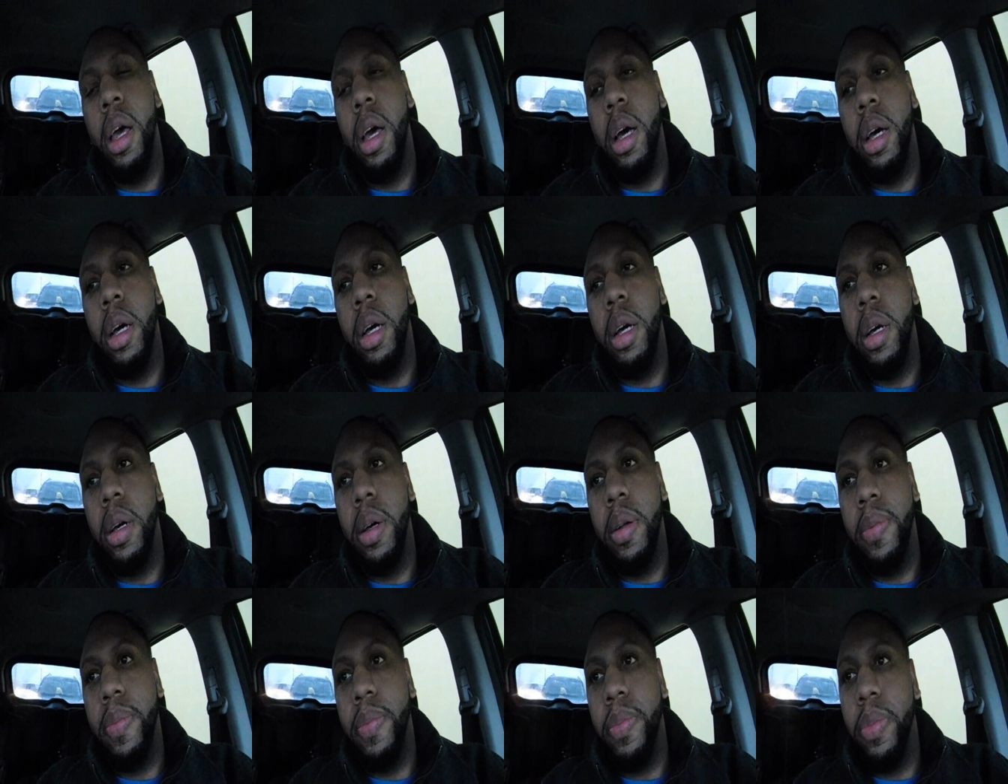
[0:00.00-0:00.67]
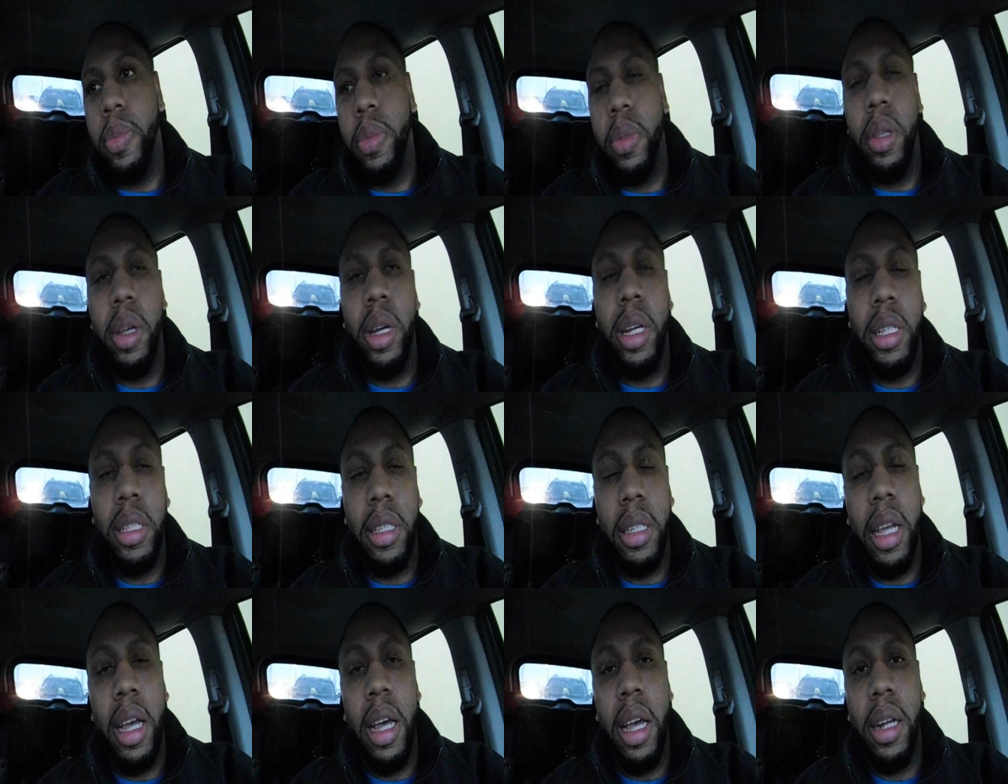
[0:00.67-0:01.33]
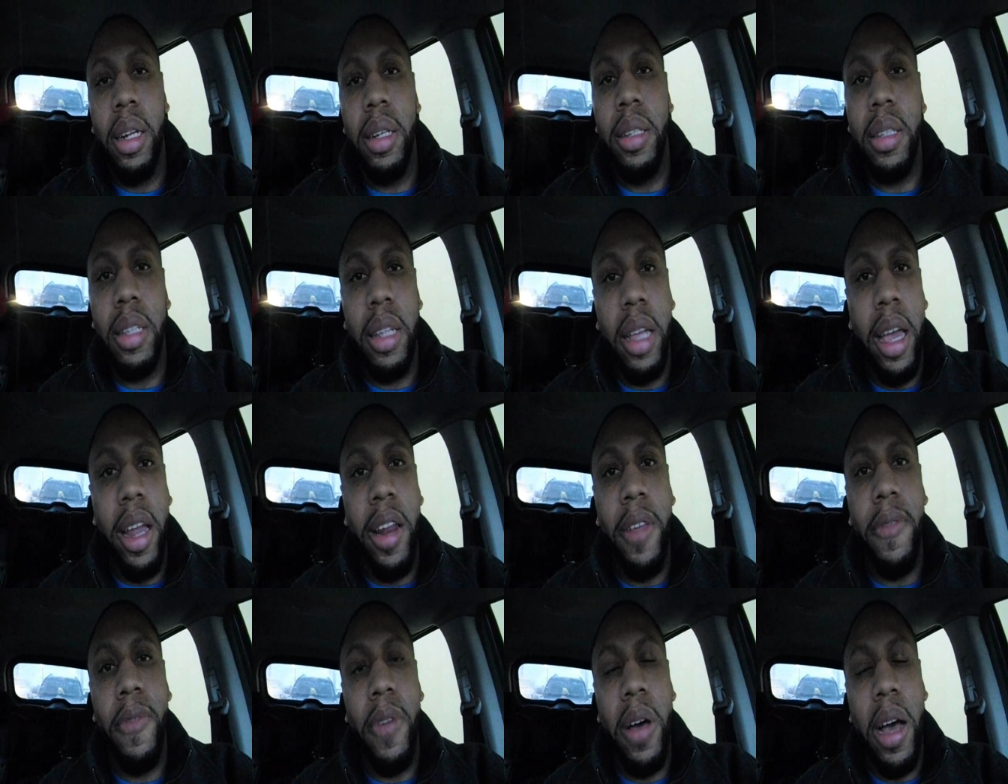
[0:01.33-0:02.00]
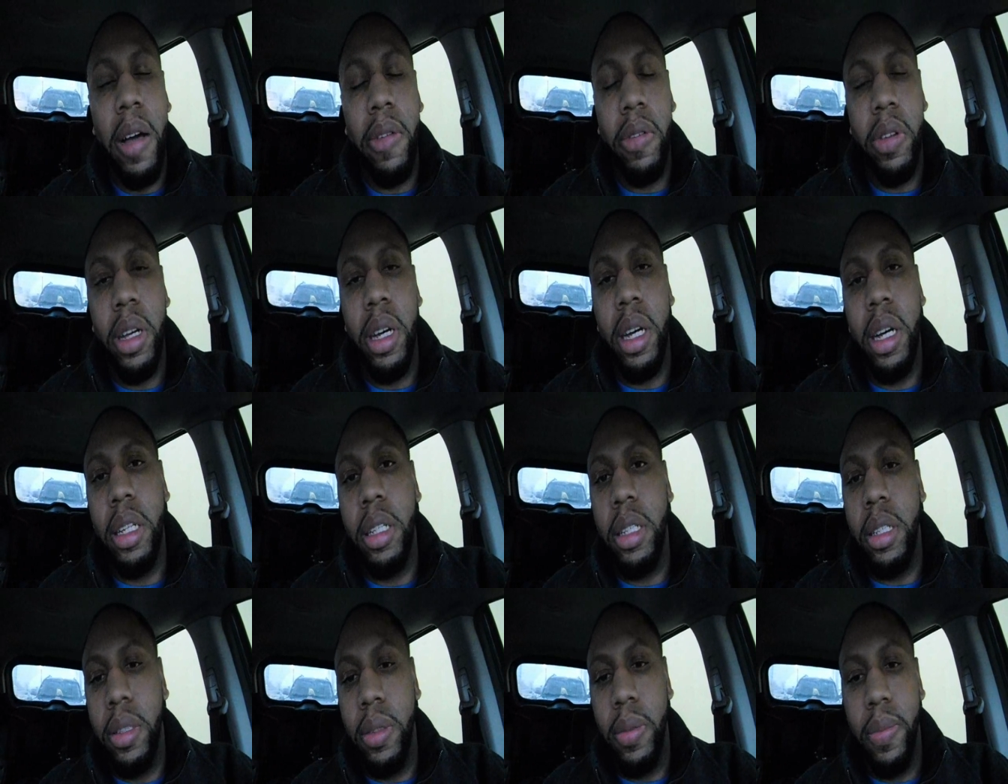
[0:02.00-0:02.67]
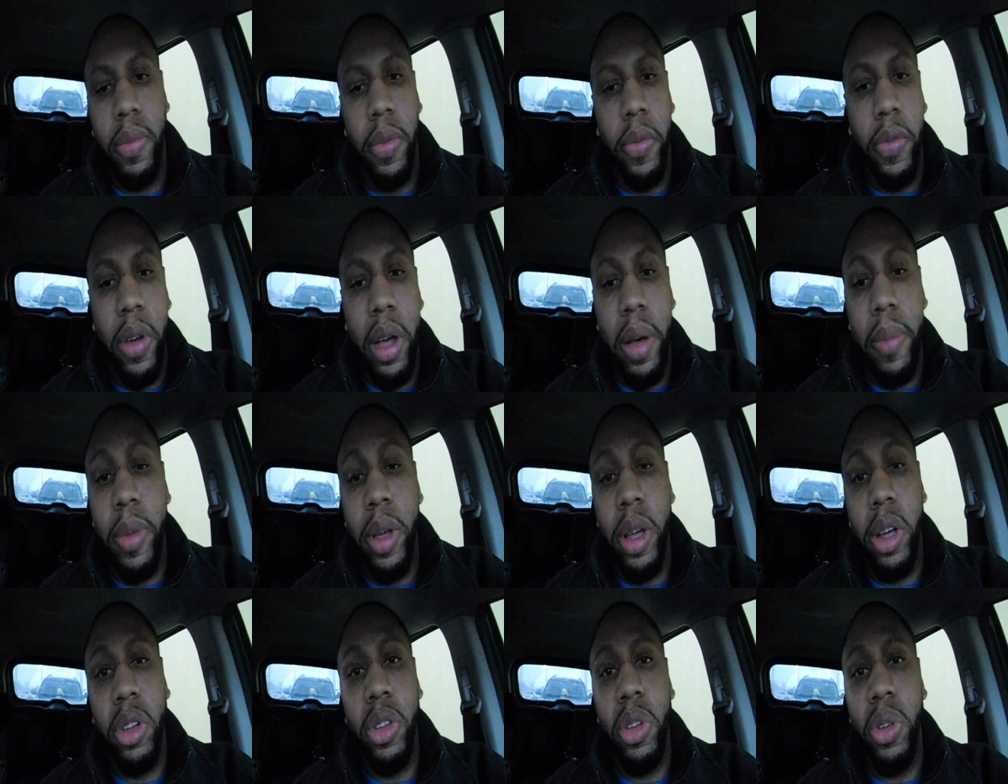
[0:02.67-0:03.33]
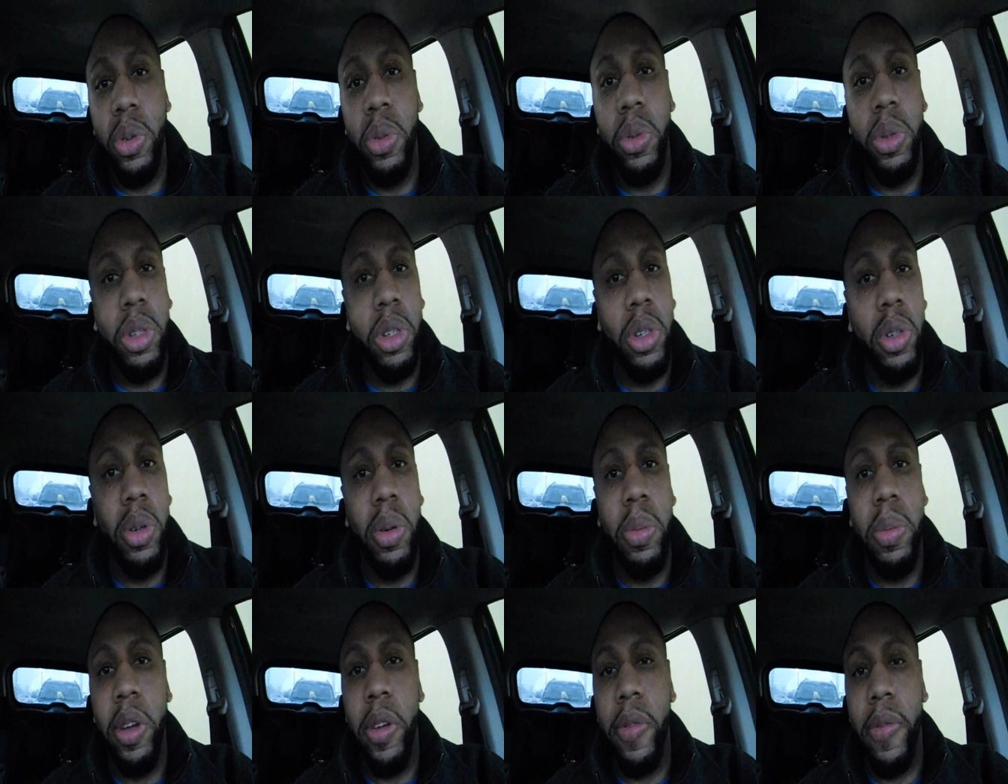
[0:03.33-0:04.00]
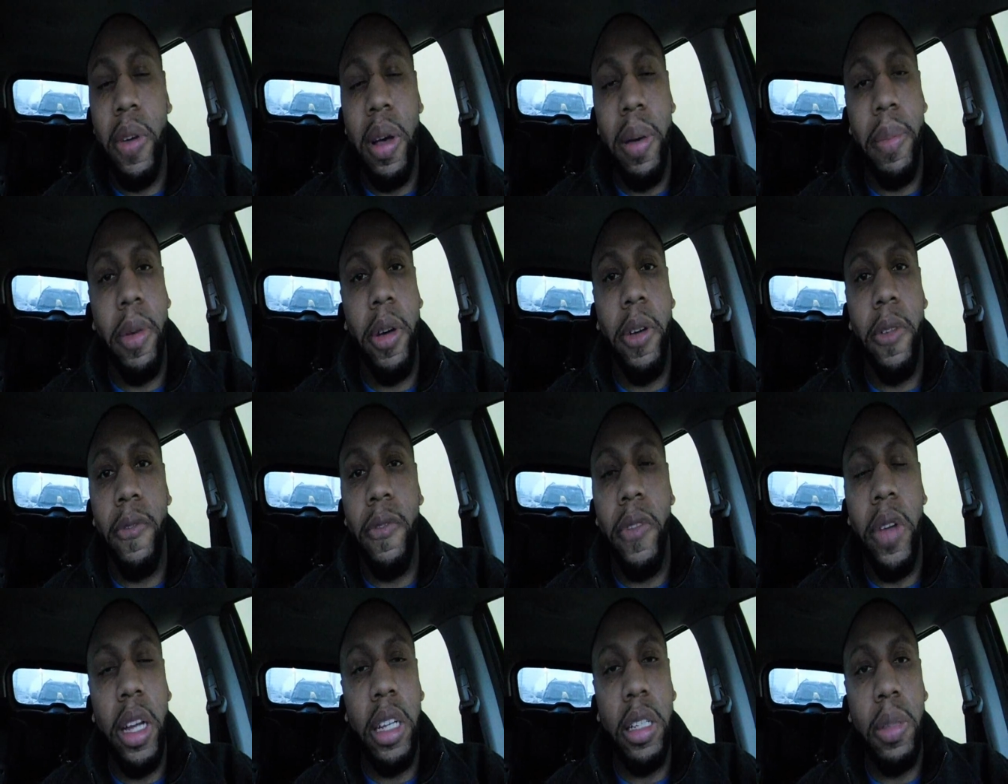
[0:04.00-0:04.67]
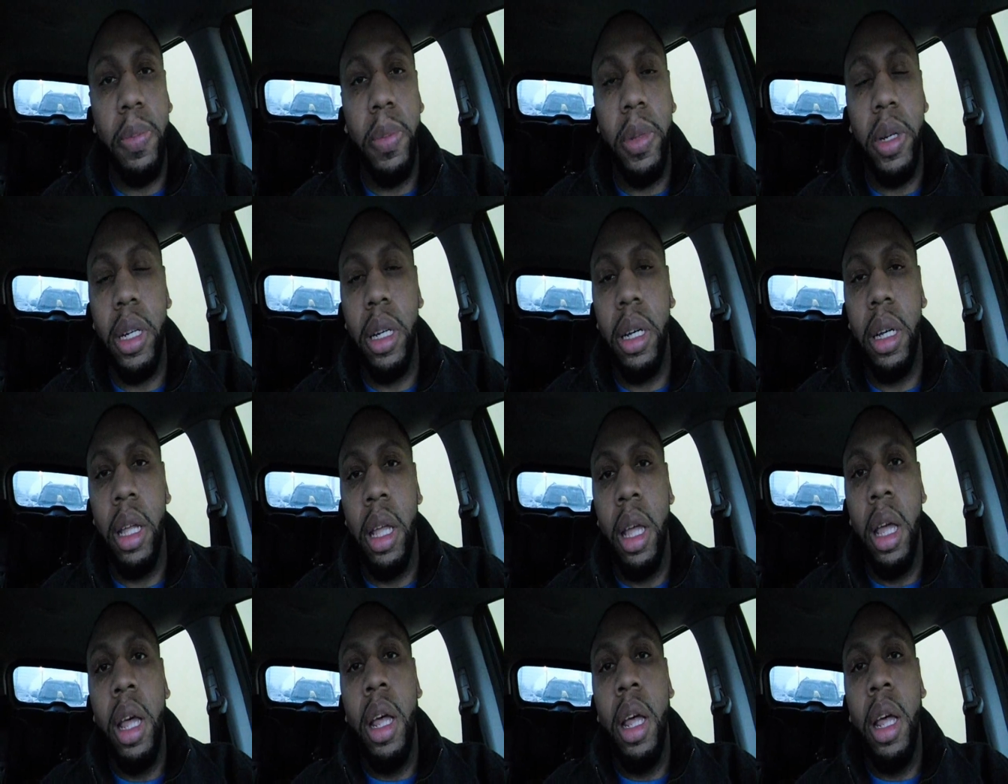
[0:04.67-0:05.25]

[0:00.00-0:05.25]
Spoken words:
Like I said, it's 85 cuts. Find me on YouTube. You can find me on Facebook.